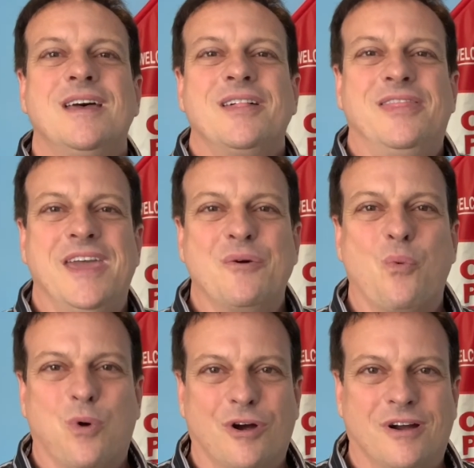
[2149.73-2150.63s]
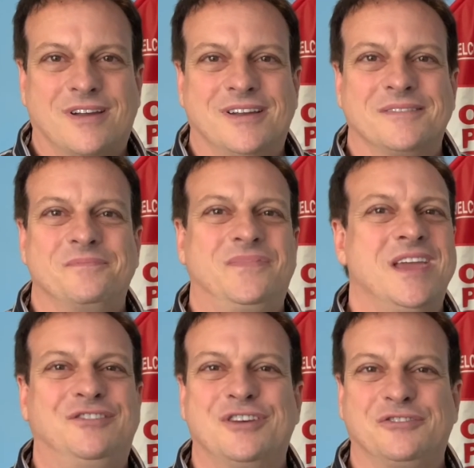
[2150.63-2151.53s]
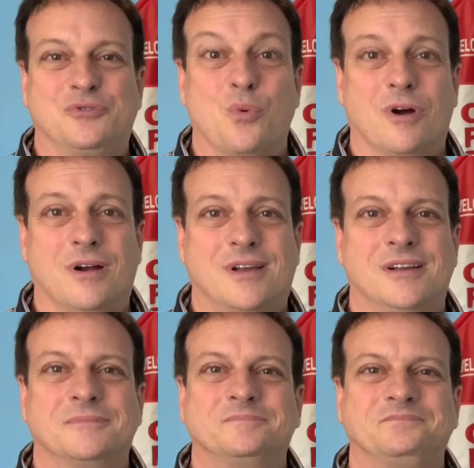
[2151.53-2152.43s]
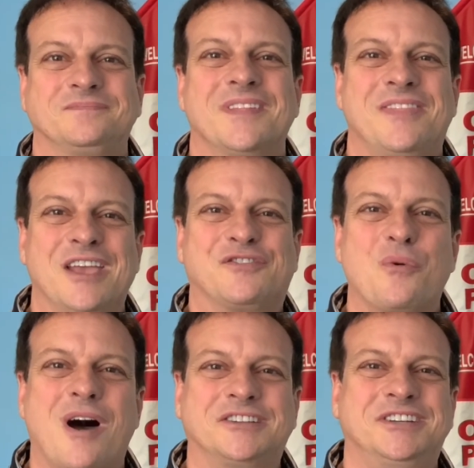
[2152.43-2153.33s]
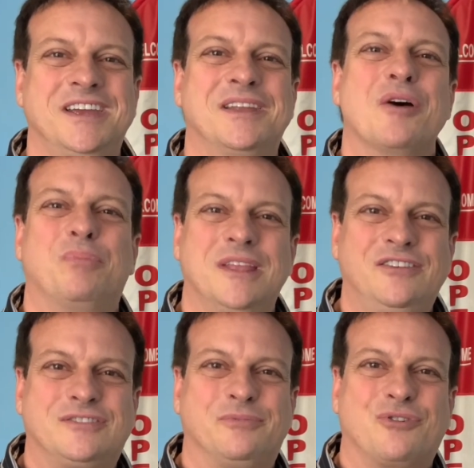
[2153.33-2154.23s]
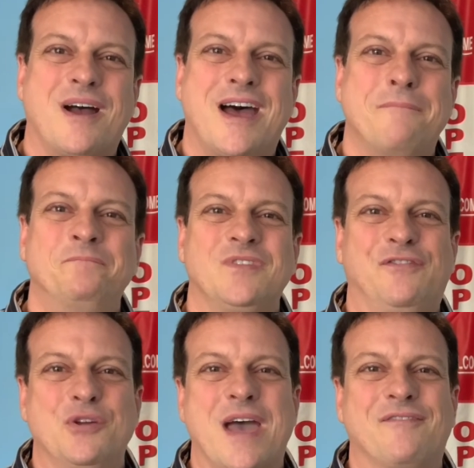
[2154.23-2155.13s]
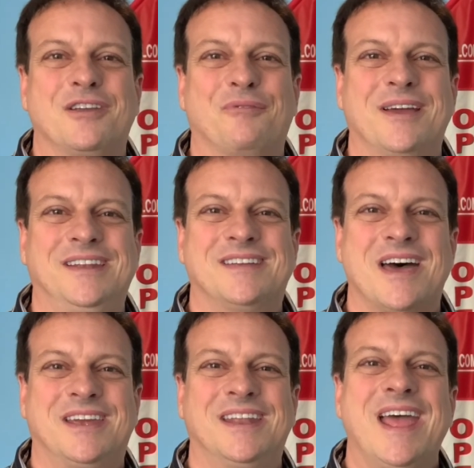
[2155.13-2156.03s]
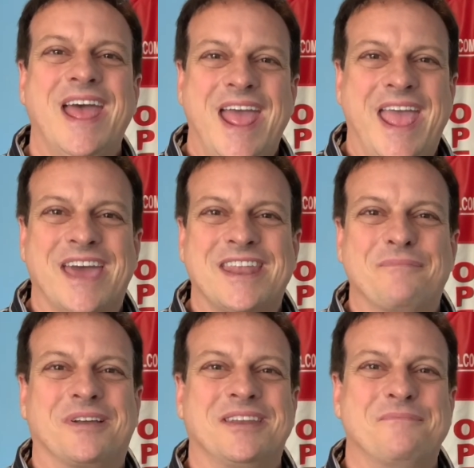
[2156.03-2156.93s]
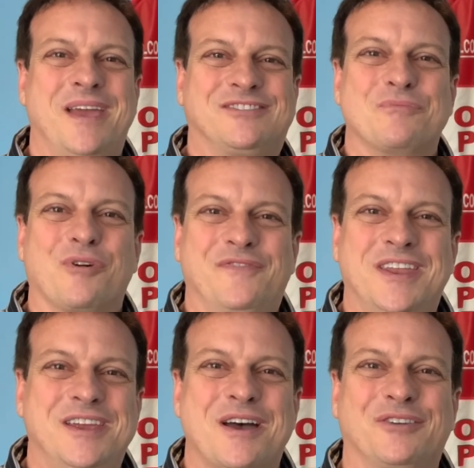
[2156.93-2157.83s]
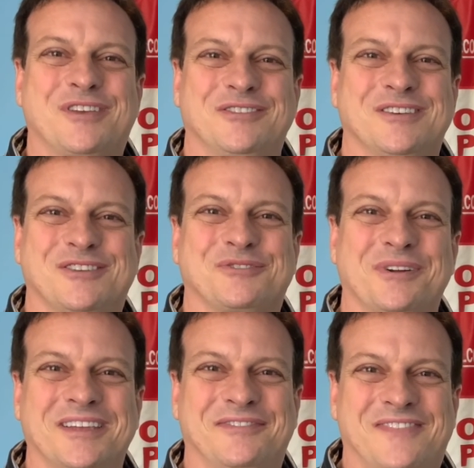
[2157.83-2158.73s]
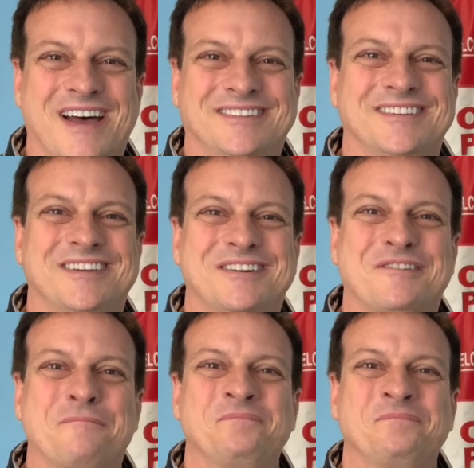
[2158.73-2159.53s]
they work. They just work. Thanks for watching. Please subscribe if you haven't already done it. And I'm going to make some more videos because this was really fun to do